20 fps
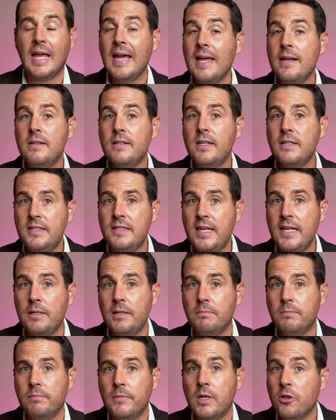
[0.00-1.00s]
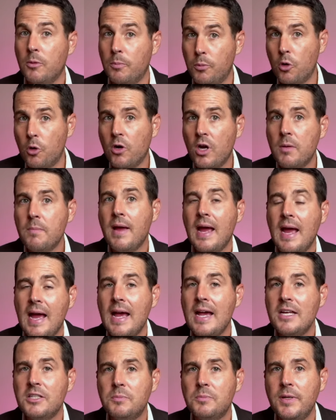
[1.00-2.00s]
And indeed, the program
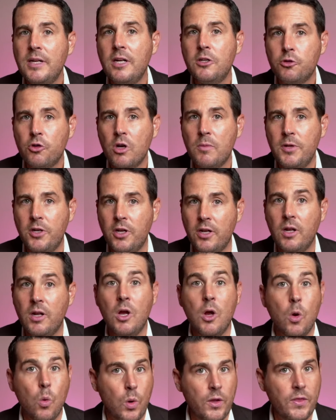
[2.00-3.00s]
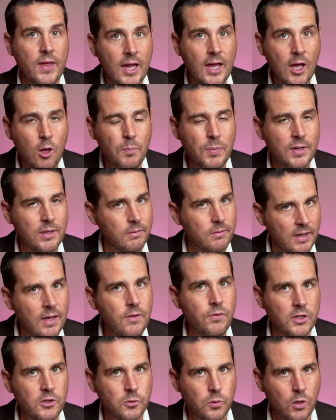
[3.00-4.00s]
has been attributed with helping
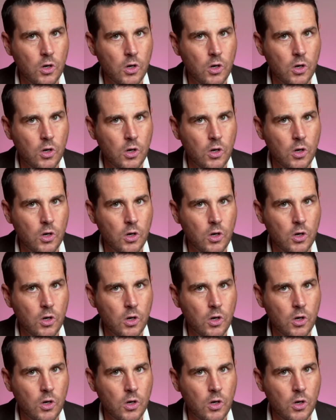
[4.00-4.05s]
in this